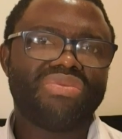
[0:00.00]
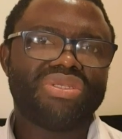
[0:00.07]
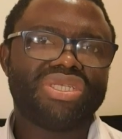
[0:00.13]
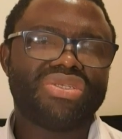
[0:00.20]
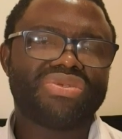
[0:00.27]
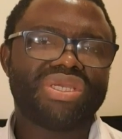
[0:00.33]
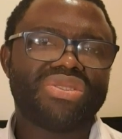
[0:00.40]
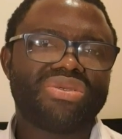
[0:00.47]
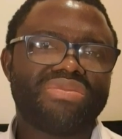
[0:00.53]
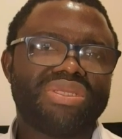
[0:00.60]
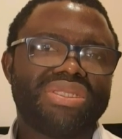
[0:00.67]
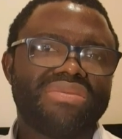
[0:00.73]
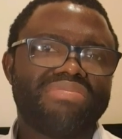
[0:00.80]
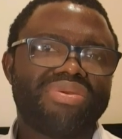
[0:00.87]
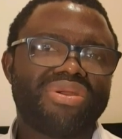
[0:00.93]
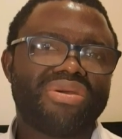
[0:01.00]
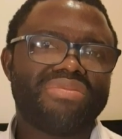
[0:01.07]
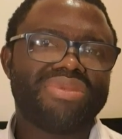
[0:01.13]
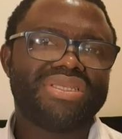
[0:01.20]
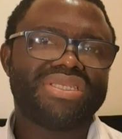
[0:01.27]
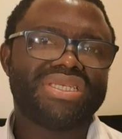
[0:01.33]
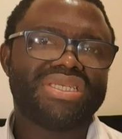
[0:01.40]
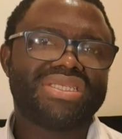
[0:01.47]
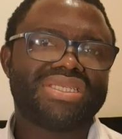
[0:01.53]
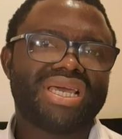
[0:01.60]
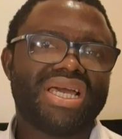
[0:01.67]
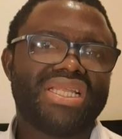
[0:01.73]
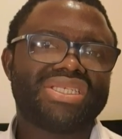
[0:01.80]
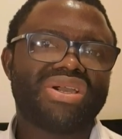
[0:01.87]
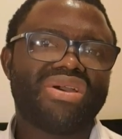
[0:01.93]
which is going to be the promises
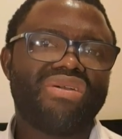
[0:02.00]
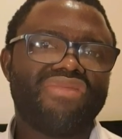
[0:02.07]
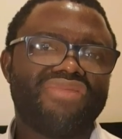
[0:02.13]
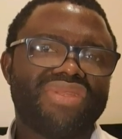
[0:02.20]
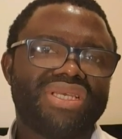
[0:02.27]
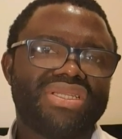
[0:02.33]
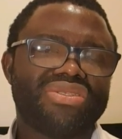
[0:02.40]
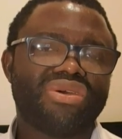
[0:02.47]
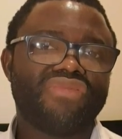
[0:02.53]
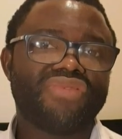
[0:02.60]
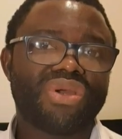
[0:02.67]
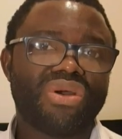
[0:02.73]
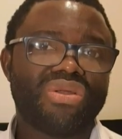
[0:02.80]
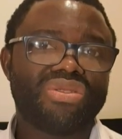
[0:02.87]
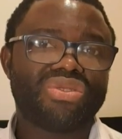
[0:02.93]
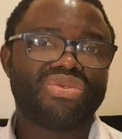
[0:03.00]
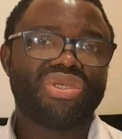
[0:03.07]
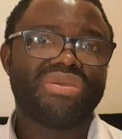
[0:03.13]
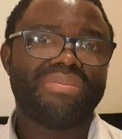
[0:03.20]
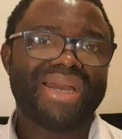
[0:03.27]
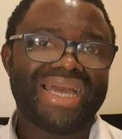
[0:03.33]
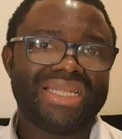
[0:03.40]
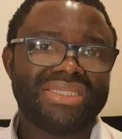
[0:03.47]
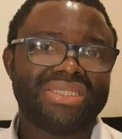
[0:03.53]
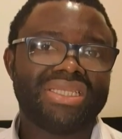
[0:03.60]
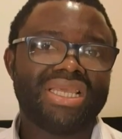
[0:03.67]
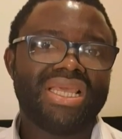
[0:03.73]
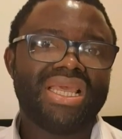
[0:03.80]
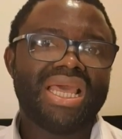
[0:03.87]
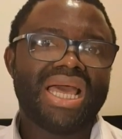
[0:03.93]
and covenant of God to a
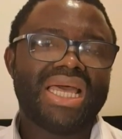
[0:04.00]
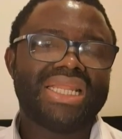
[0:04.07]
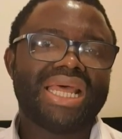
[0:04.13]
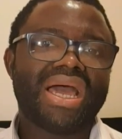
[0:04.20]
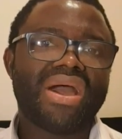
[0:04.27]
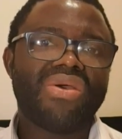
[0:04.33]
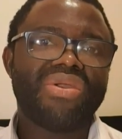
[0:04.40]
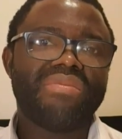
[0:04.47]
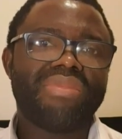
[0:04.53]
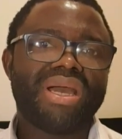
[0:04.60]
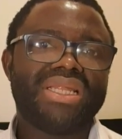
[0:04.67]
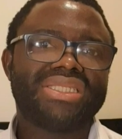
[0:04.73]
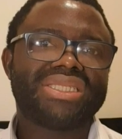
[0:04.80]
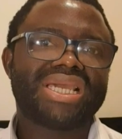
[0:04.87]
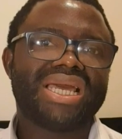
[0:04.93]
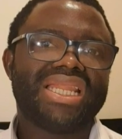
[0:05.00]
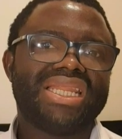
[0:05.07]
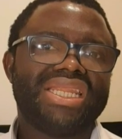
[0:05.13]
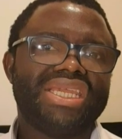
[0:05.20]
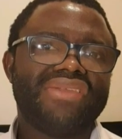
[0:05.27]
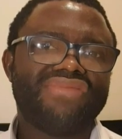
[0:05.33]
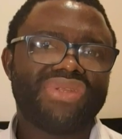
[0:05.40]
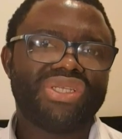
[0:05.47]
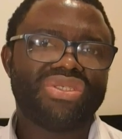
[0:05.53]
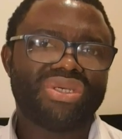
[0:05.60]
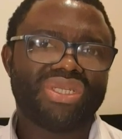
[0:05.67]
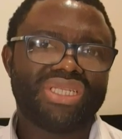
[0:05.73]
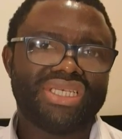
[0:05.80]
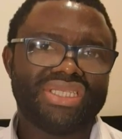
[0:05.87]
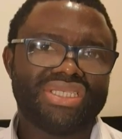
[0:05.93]
man and how a man can leverage
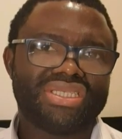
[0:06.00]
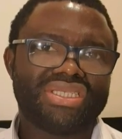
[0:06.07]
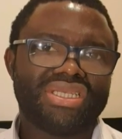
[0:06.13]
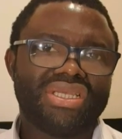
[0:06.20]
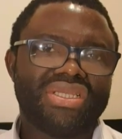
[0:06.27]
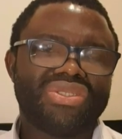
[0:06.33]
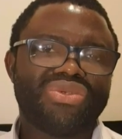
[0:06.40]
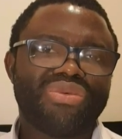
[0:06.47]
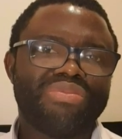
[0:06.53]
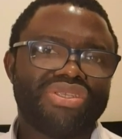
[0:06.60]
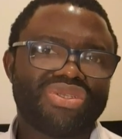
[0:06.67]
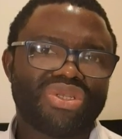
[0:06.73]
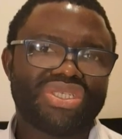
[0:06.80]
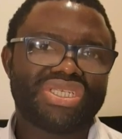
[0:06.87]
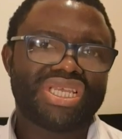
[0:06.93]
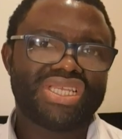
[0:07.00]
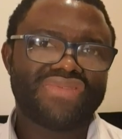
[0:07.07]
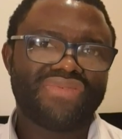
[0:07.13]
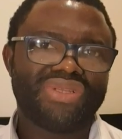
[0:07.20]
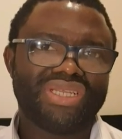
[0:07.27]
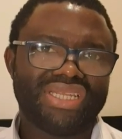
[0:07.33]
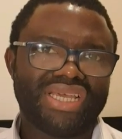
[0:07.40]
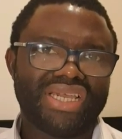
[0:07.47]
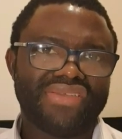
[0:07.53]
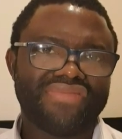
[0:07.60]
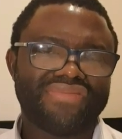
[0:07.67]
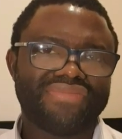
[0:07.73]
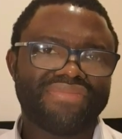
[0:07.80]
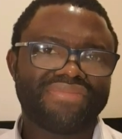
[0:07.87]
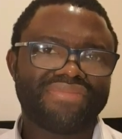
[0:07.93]
on it to be successful in life.